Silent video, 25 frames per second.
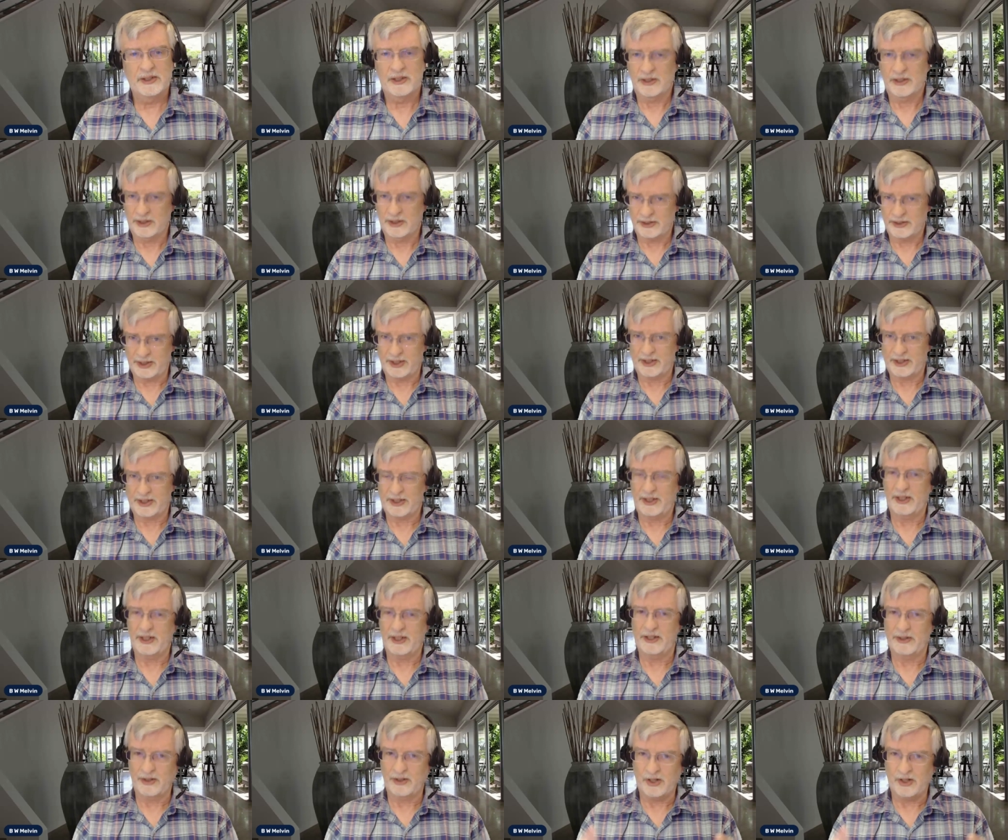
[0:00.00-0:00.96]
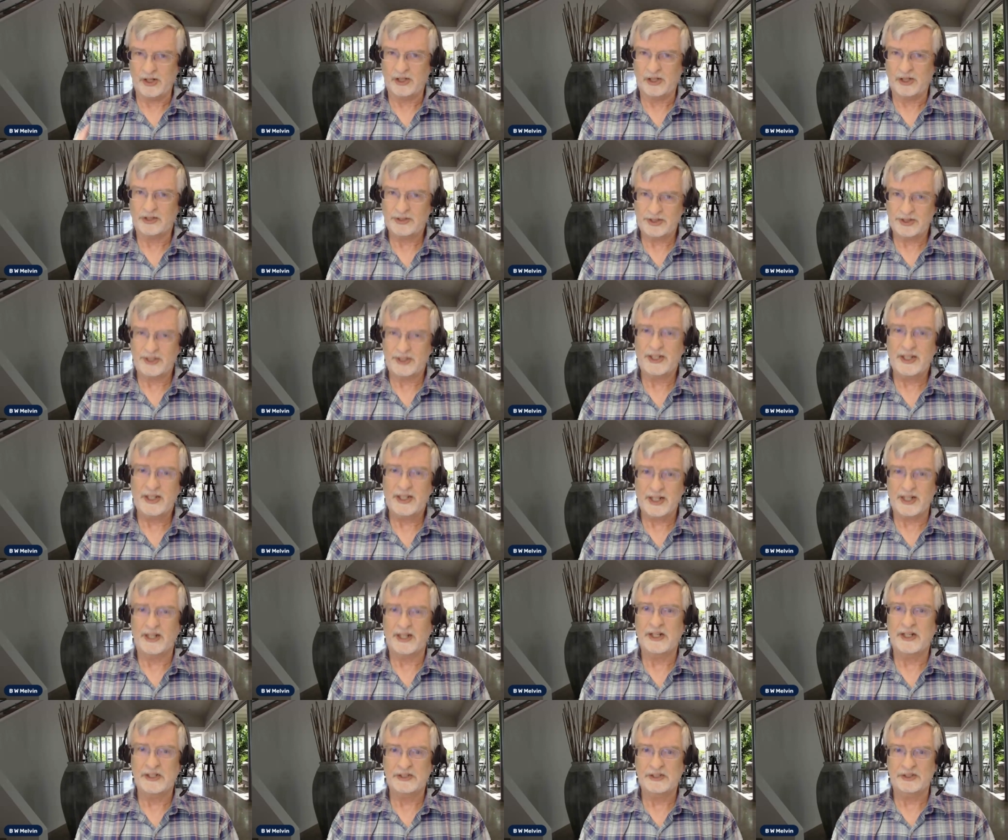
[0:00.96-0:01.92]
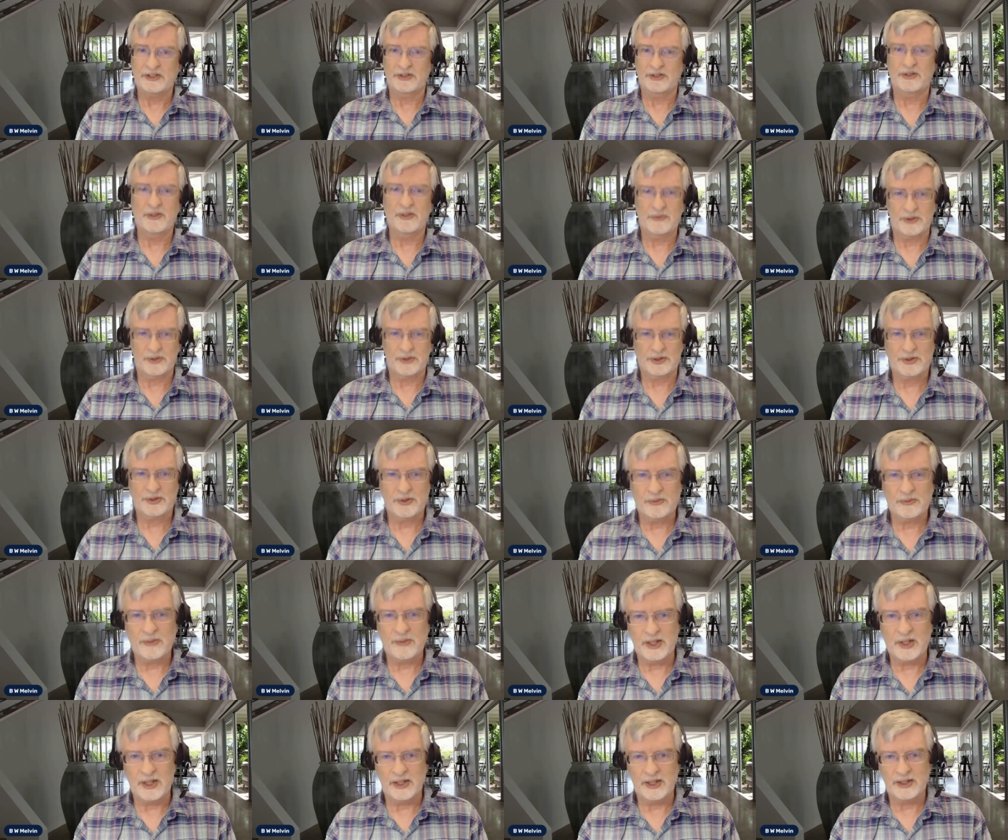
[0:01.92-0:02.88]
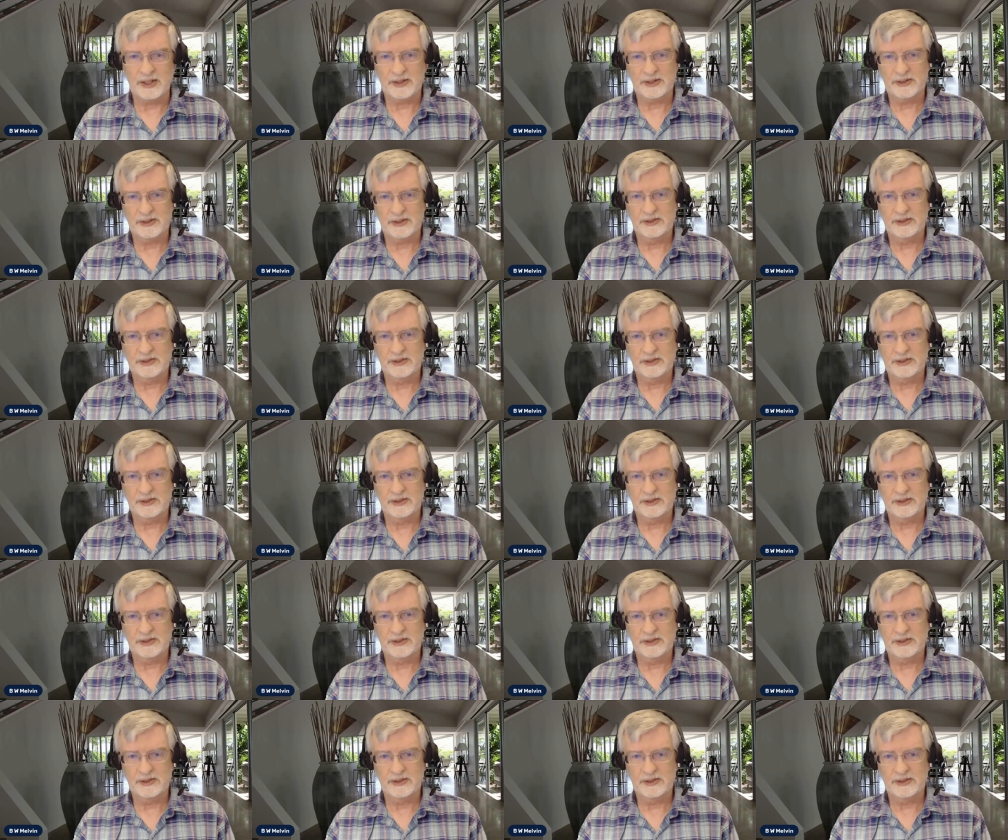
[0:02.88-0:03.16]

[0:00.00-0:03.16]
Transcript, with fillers: Say it again the all seeing eye is the universal mind,